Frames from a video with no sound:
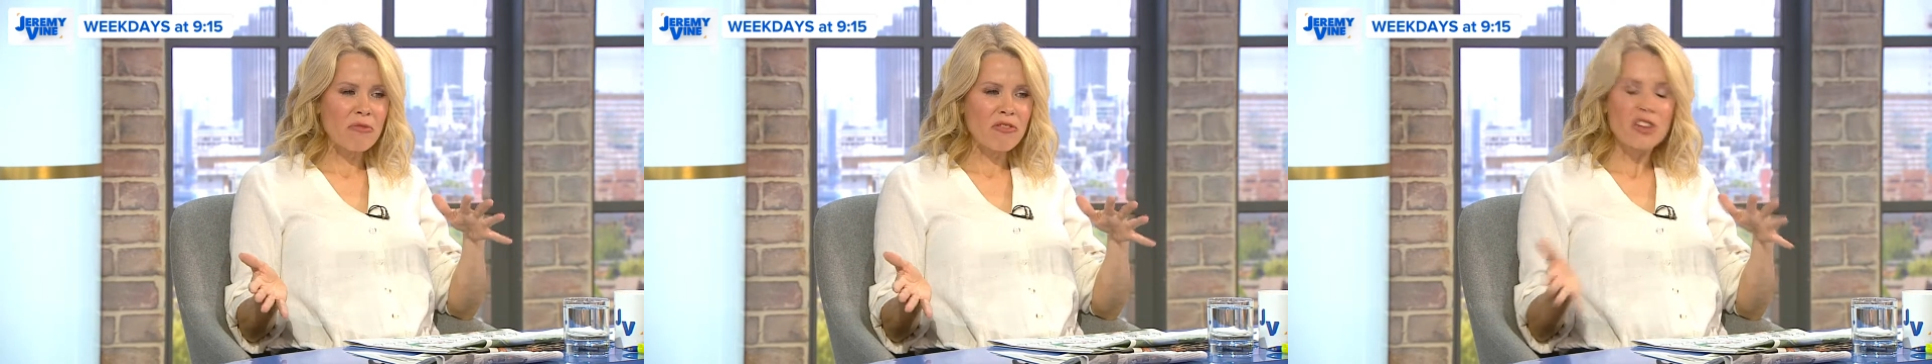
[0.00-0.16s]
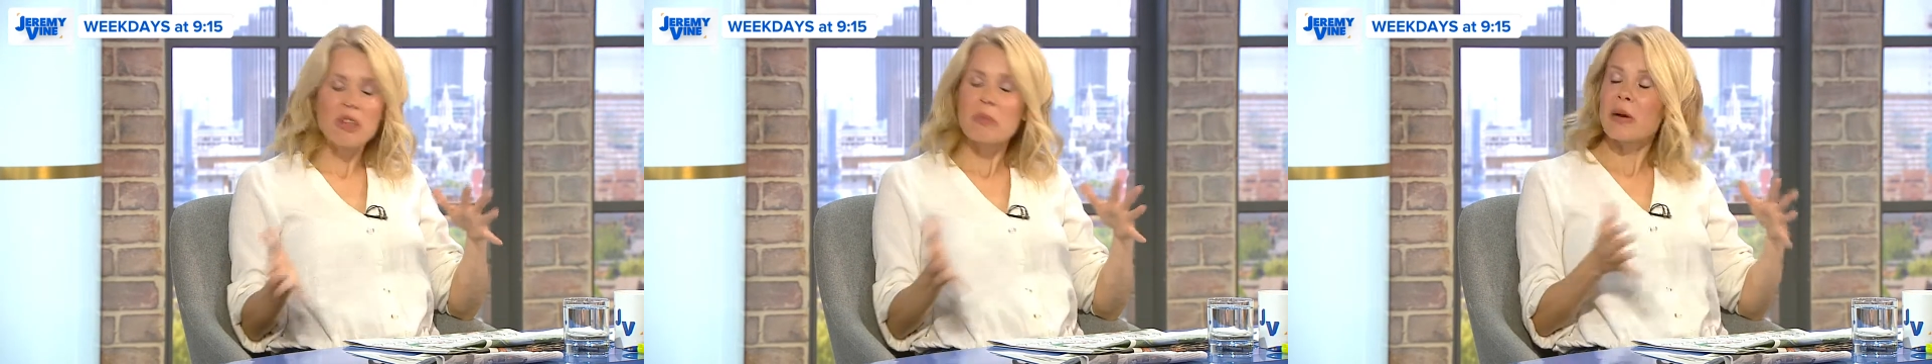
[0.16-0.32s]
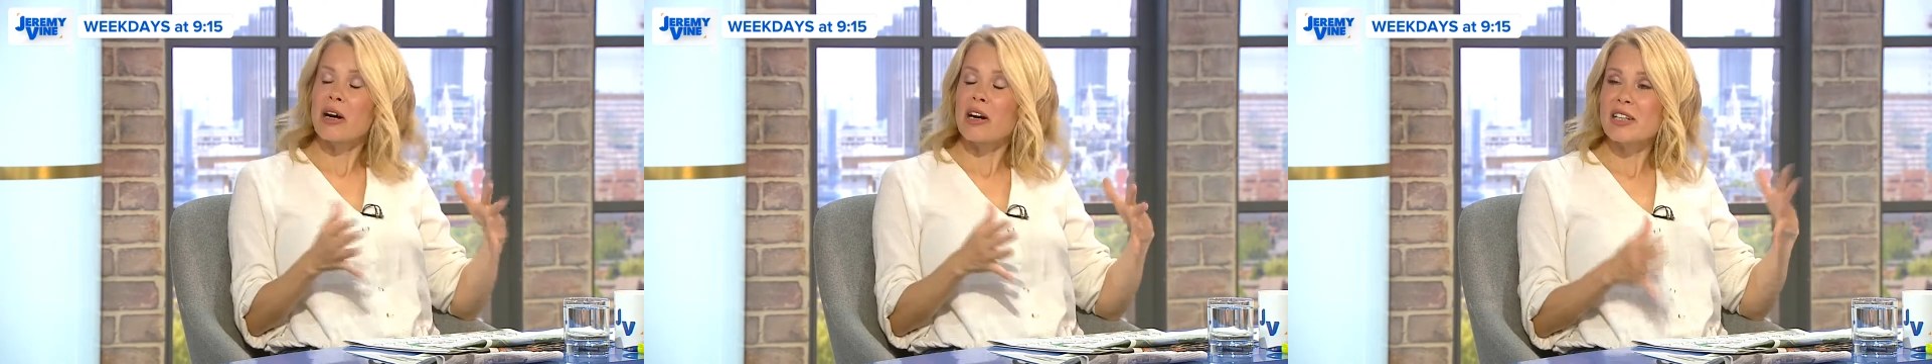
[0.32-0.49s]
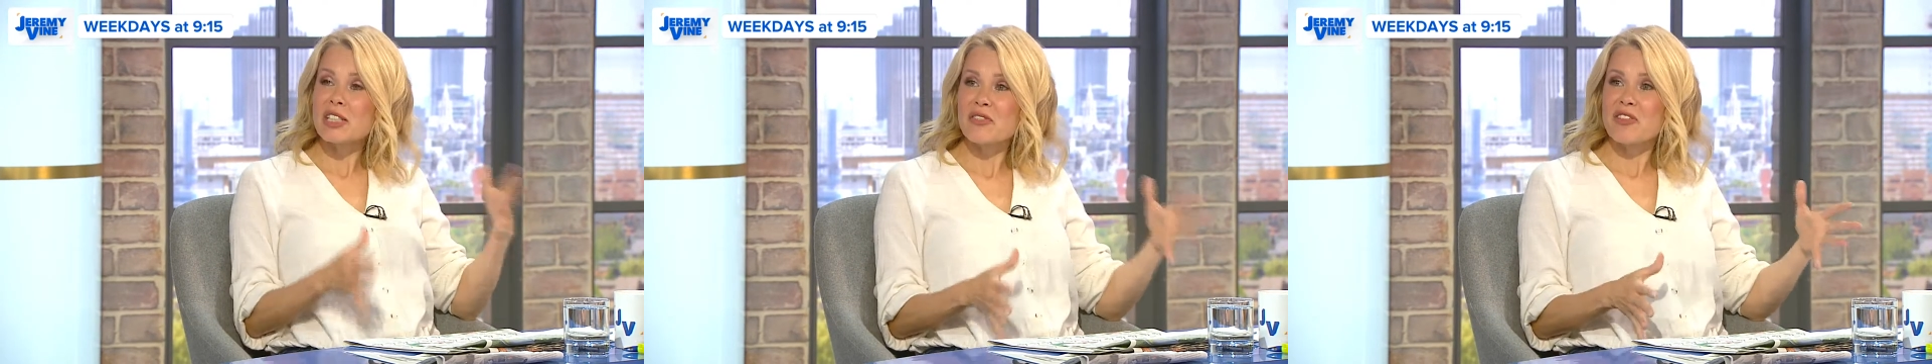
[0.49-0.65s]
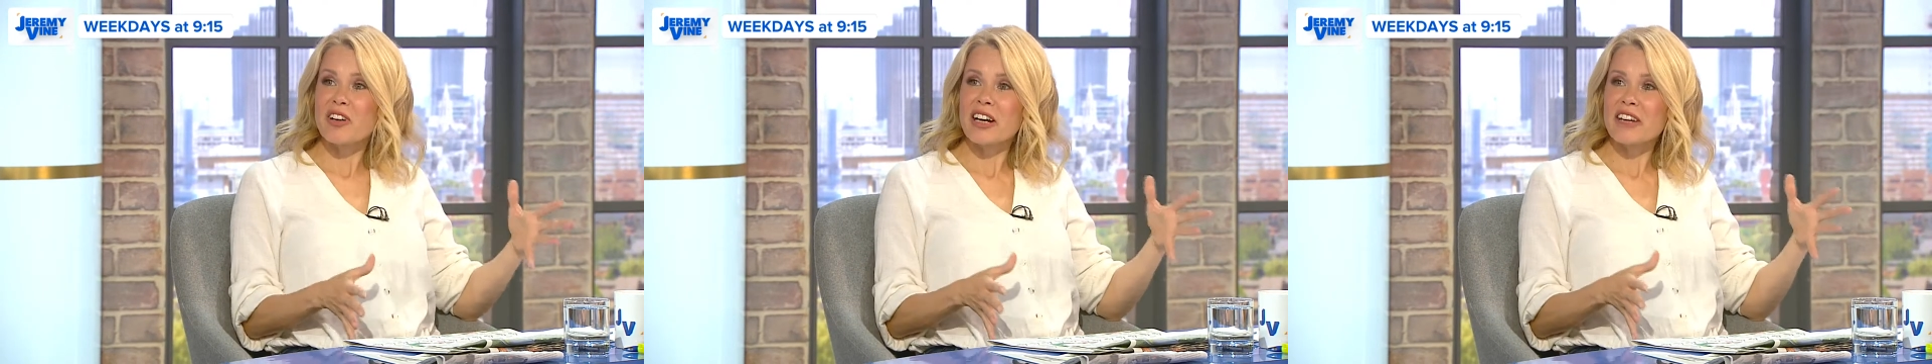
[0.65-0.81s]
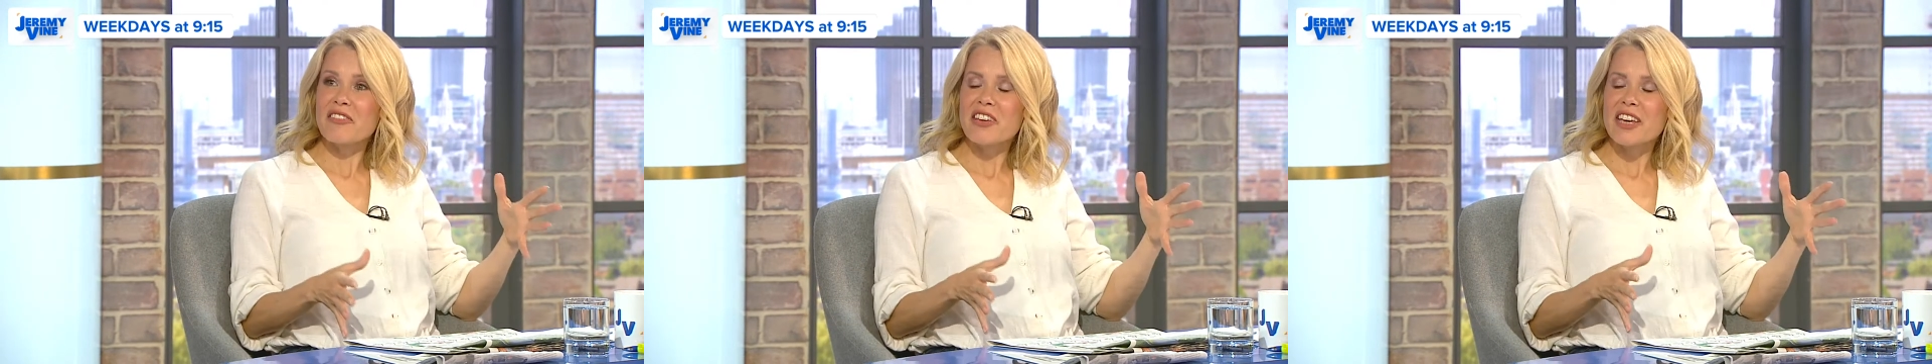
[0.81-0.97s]
for the
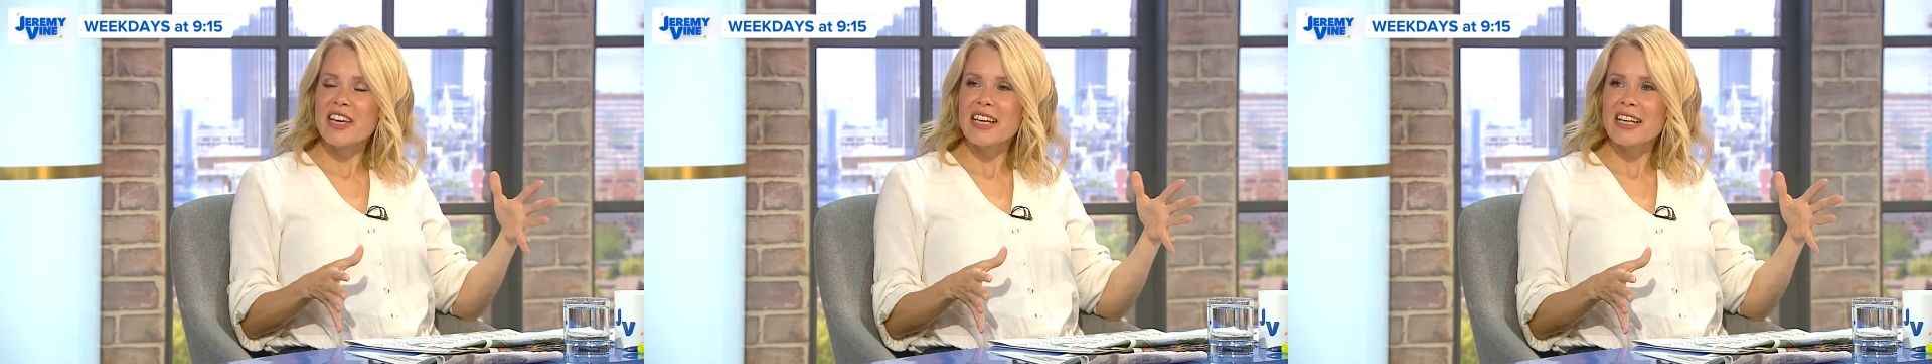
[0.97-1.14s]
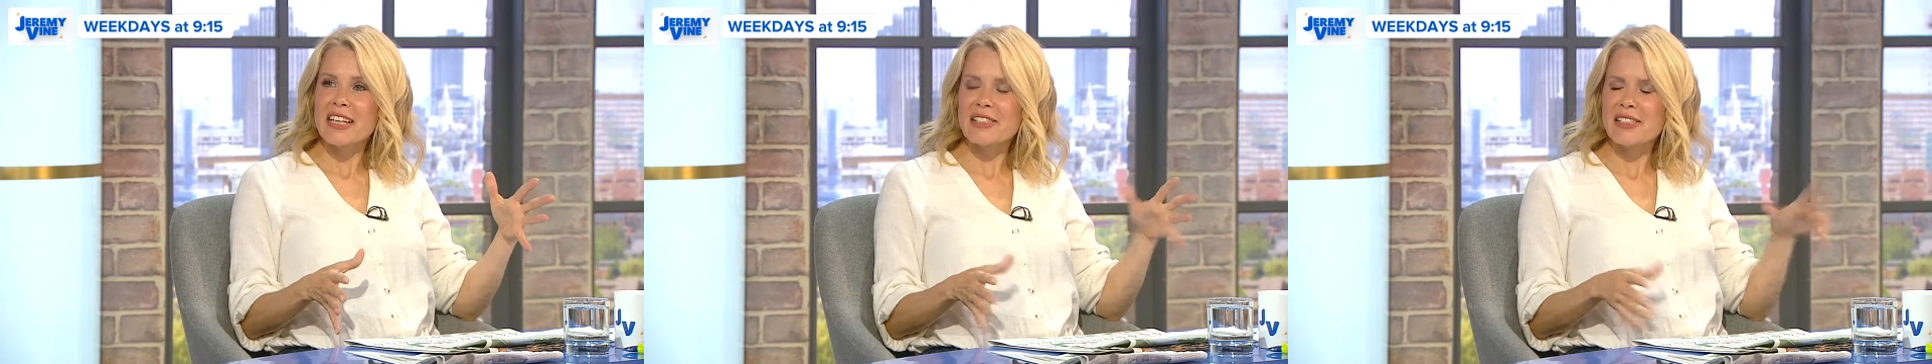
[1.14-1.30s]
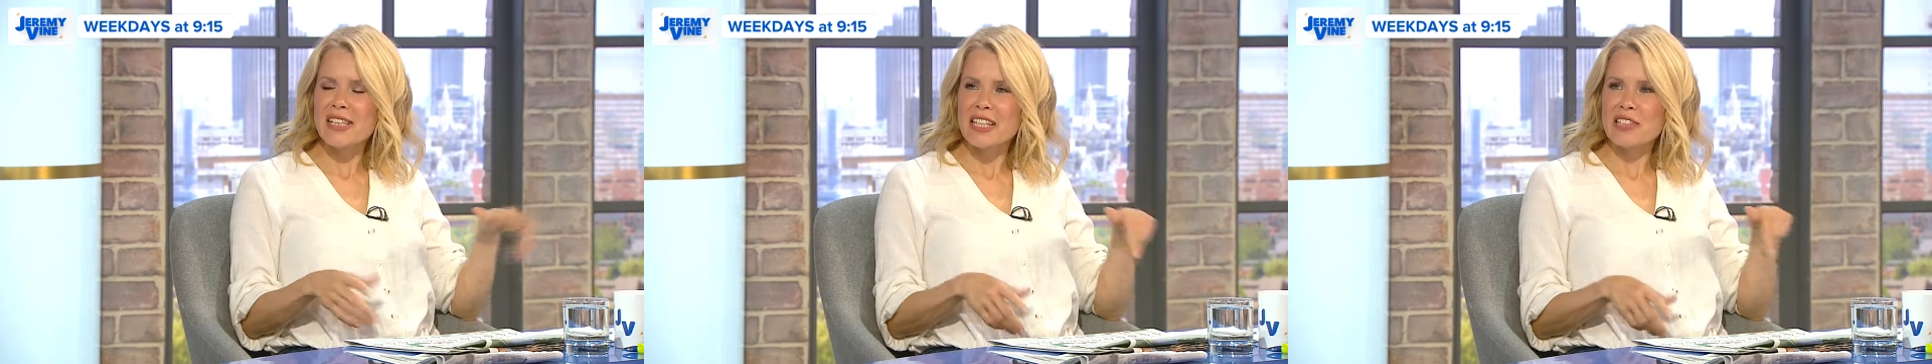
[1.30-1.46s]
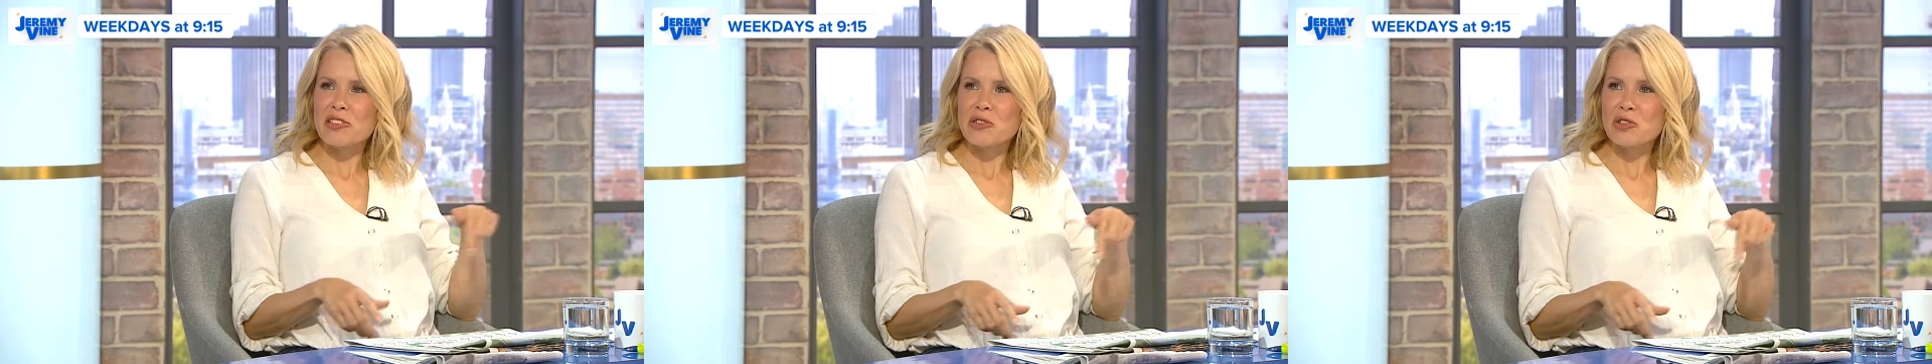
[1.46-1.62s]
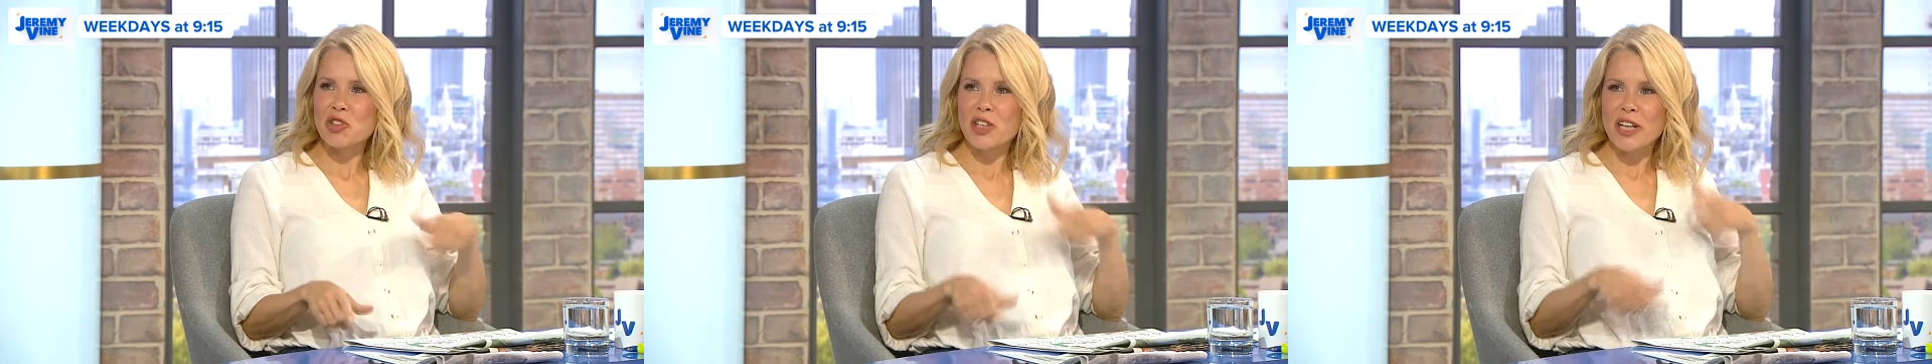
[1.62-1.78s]
past 5 years in